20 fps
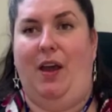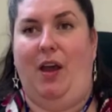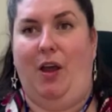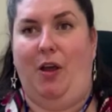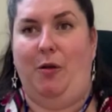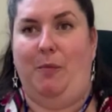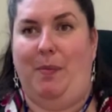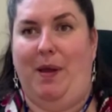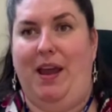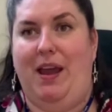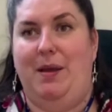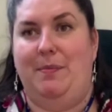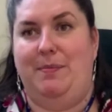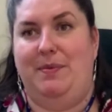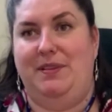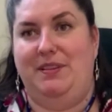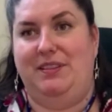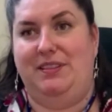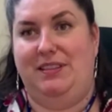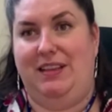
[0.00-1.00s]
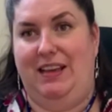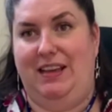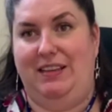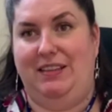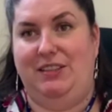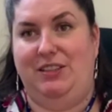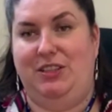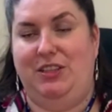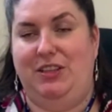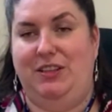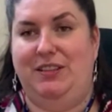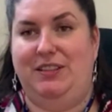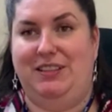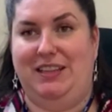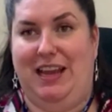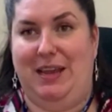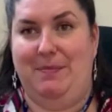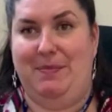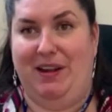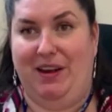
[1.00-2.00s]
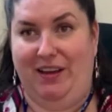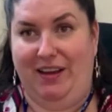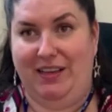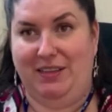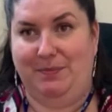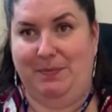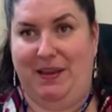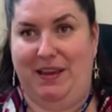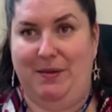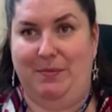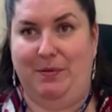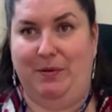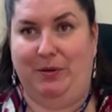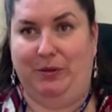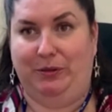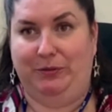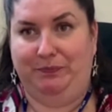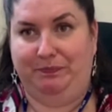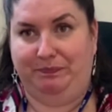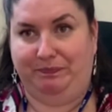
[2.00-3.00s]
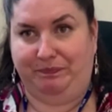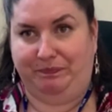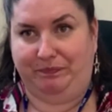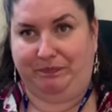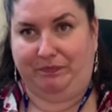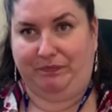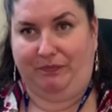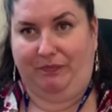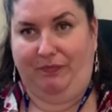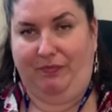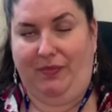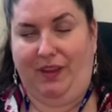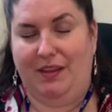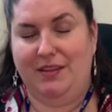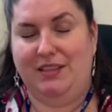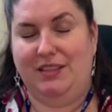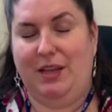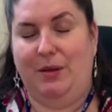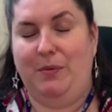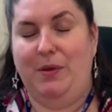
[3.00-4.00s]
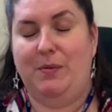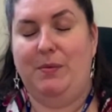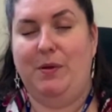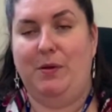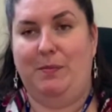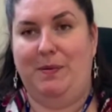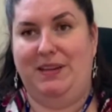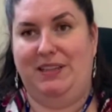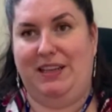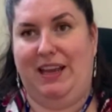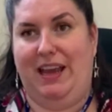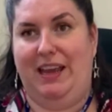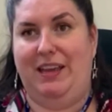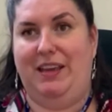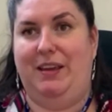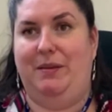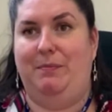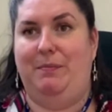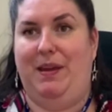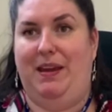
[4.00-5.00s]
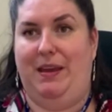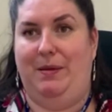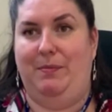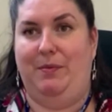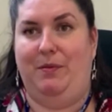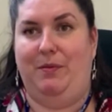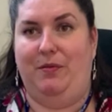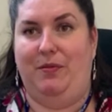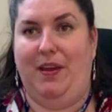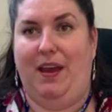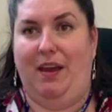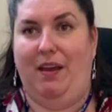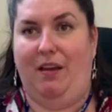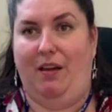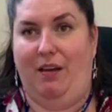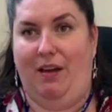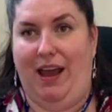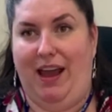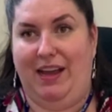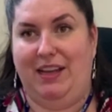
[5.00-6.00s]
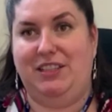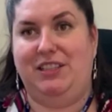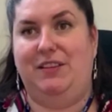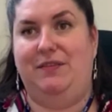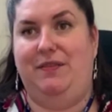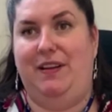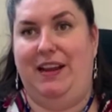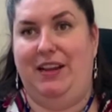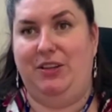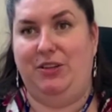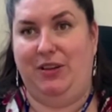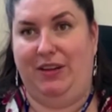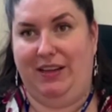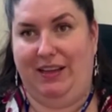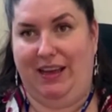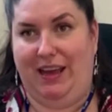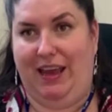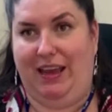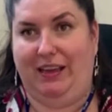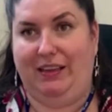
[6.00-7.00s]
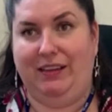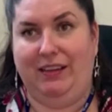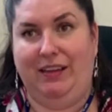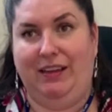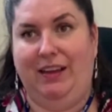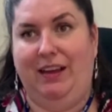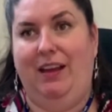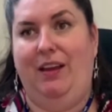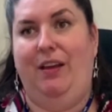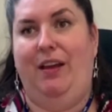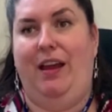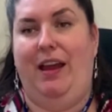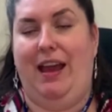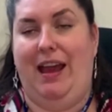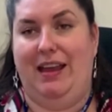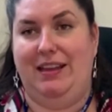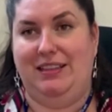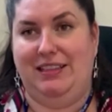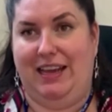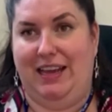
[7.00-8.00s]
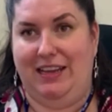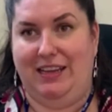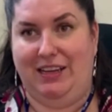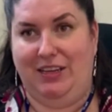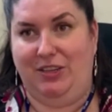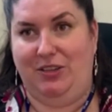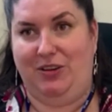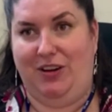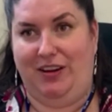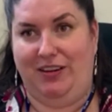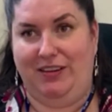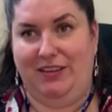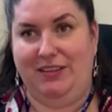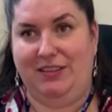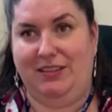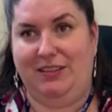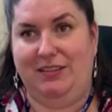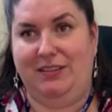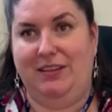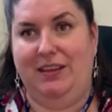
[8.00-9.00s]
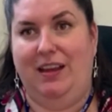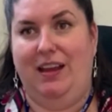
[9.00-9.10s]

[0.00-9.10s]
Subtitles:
whole purpose is to stabilise people. So we will be taking people that are actively drinking and taking drugs.